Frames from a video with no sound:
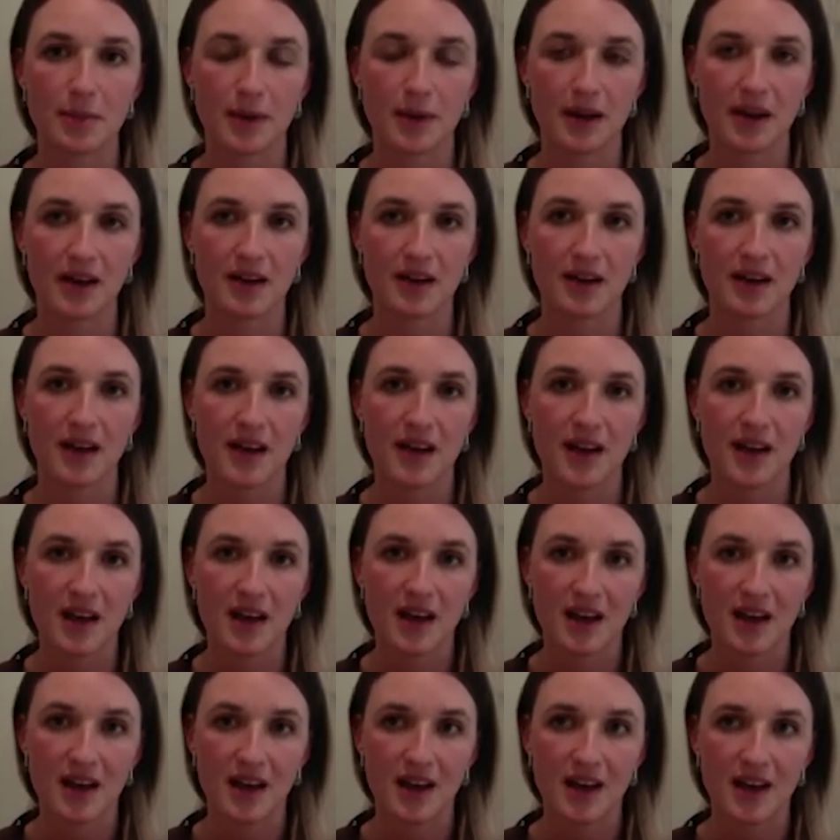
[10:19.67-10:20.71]
And
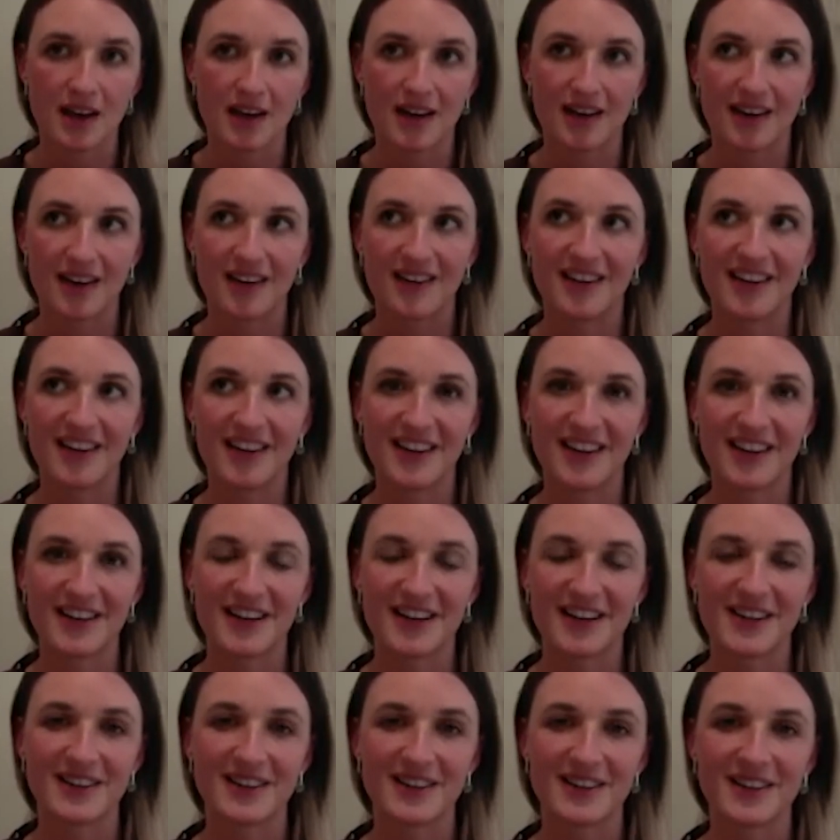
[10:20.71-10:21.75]

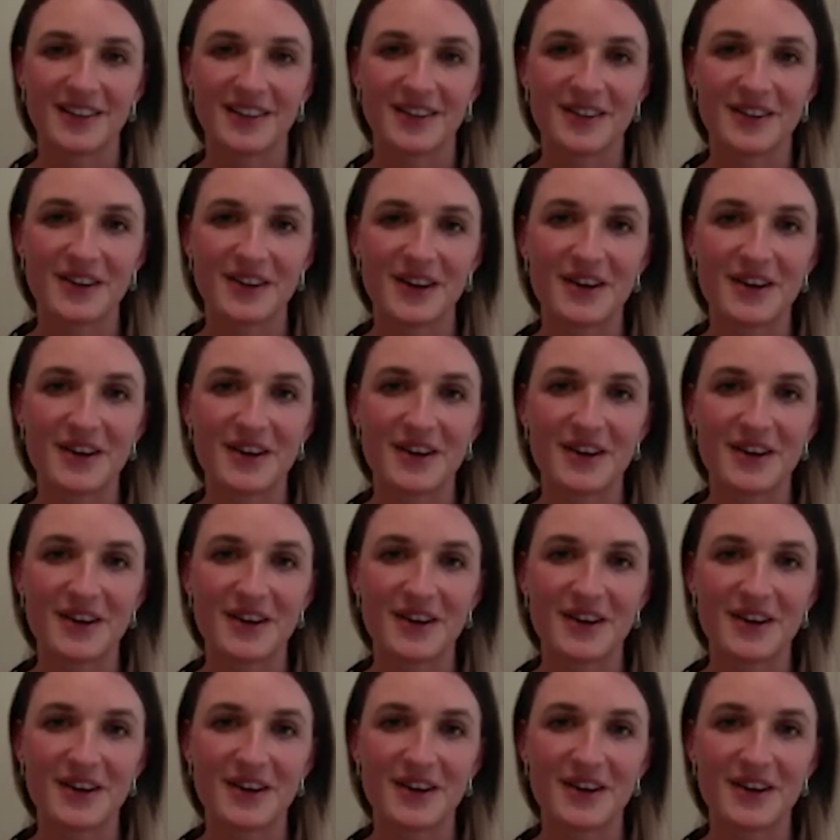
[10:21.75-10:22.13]
I didn't